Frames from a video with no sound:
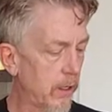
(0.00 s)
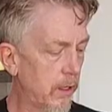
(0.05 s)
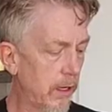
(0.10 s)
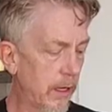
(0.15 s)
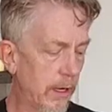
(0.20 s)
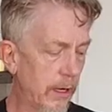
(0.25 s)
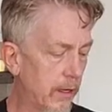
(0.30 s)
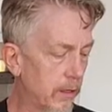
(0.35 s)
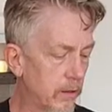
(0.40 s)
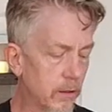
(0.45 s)

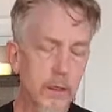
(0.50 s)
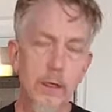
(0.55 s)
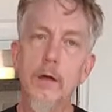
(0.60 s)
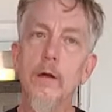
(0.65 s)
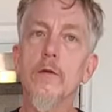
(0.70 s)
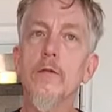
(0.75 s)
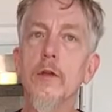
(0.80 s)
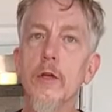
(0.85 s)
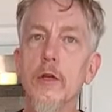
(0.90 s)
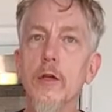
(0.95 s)
And you
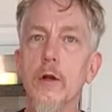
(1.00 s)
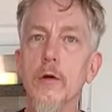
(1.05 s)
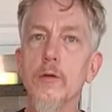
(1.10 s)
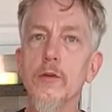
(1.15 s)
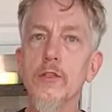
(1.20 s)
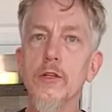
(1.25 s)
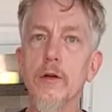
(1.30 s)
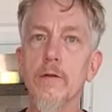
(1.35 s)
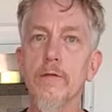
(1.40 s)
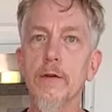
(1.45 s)
can always
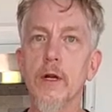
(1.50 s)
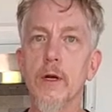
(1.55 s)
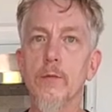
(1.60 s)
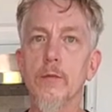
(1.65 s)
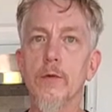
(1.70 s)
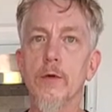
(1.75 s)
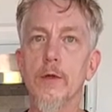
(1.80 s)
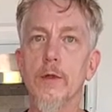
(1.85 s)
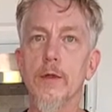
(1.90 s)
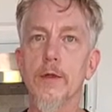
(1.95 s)
serve it up
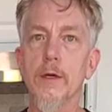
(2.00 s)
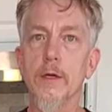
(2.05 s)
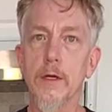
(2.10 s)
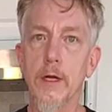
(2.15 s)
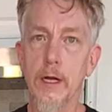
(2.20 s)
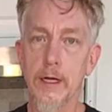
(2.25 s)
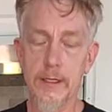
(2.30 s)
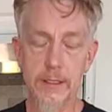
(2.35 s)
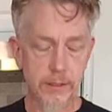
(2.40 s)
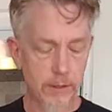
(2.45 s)
with a
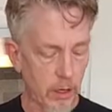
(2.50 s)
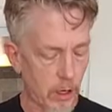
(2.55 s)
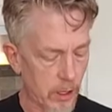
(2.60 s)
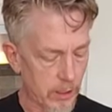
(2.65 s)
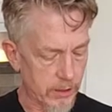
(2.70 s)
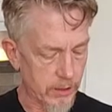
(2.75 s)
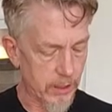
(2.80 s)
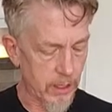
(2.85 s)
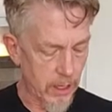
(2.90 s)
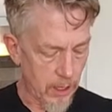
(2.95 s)
nice
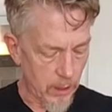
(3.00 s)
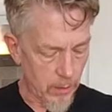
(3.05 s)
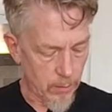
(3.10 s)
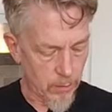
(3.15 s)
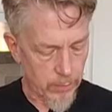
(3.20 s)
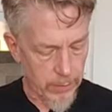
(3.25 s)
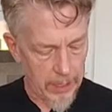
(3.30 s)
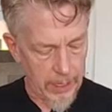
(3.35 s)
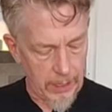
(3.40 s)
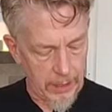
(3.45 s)
sauce.
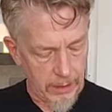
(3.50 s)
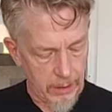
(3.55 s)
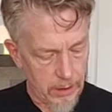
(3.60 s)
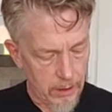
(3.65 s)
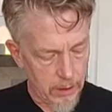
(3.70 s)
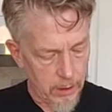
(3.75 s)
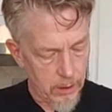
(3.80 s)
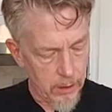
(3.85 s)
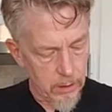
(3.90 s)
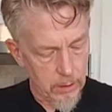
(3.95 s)
But
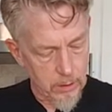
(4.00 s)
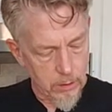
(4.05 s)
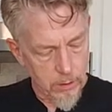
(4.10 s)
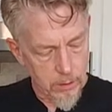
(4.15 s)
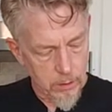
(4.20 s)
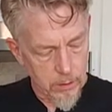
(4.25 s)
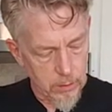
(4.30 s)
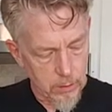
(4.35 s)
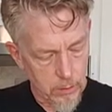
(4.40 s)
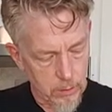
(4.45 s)

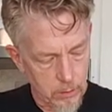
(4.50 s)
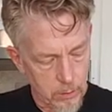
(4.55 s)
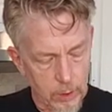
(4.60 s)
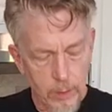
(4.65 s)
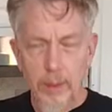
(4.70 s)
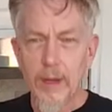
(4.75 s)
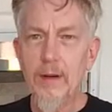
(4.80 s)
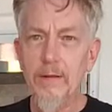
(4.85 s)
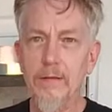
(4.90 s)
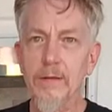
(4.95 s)
what
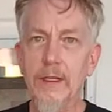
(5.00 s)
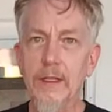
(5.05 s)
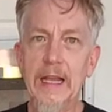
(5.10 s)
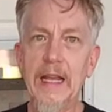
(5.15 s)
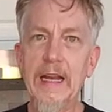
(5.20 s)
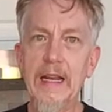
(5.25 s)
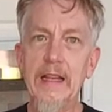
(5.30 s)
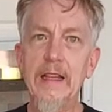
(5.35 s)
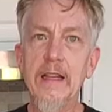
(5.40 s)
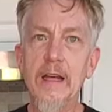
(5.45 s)
about
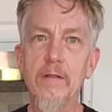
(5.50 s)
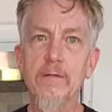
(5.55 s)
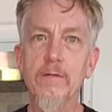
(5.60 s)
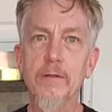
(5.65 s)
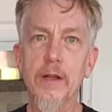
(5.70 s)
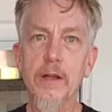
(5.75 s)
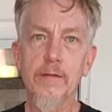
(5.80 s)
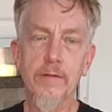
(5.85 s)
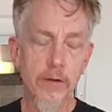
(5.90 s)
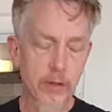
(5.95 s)
getting that
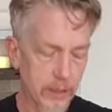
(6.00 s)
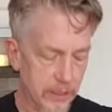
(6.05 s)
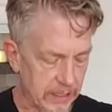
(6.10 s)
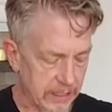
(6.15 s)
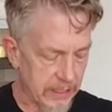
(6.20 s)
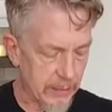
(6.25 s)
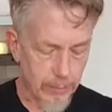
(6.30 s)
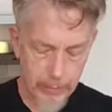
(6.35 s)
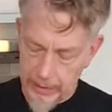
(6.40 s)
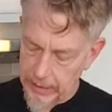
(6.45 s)
flavor
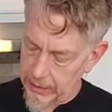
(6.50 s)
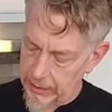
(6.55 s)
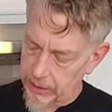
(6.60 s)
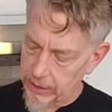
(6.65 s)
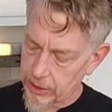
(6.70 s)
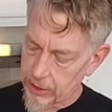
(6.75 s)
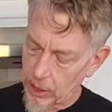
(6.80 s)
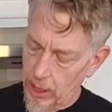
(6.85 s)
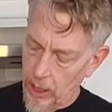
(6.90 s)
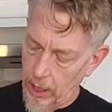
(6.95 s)
deep
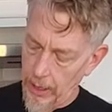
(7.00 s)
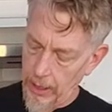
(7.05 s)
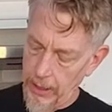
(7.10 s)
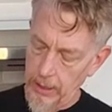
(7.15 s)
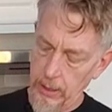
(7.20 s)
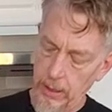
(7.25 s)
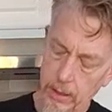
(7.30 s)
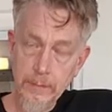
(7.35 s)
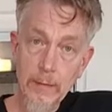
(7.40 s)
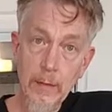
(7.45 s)
inside?